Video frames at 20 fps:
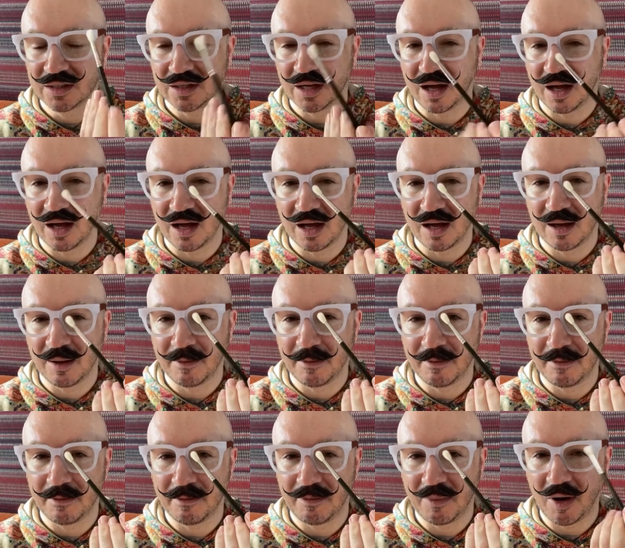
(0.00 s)

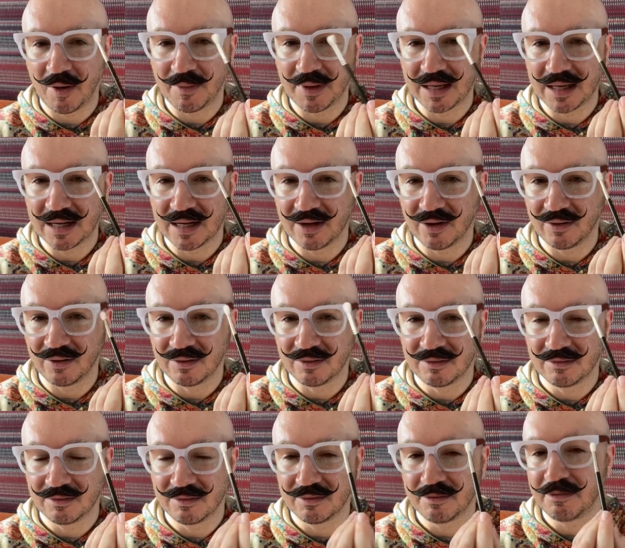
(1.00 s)
popping a little
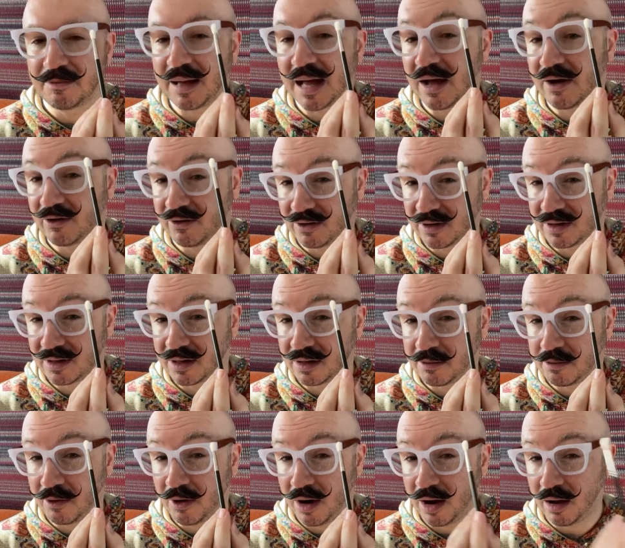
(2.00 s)
powder under the
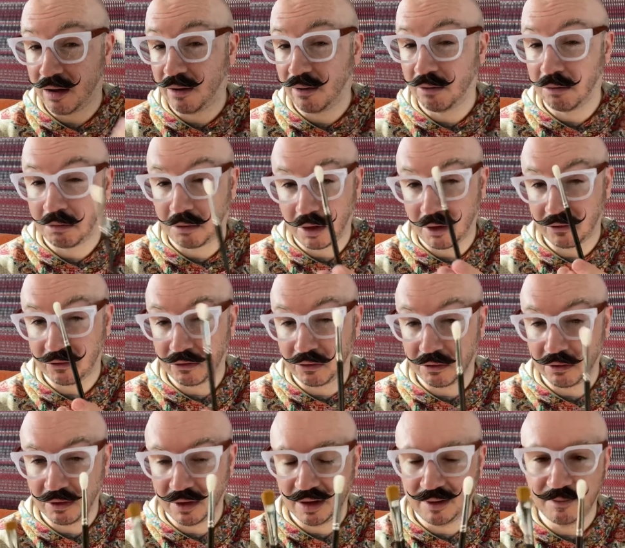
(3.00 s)
brow, that sort of
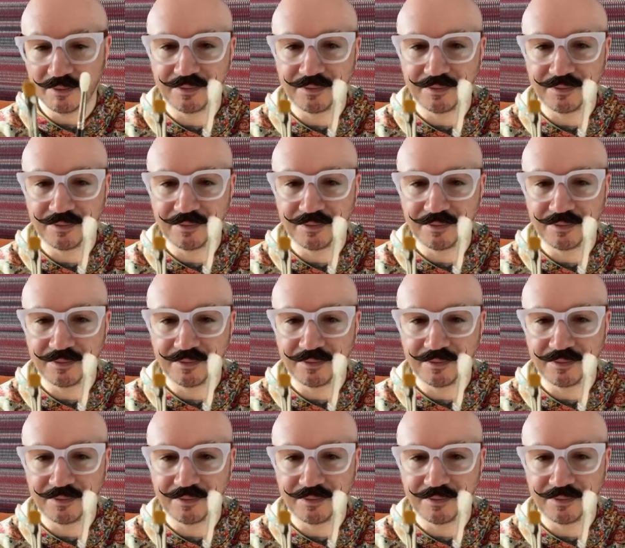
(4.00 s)
thing.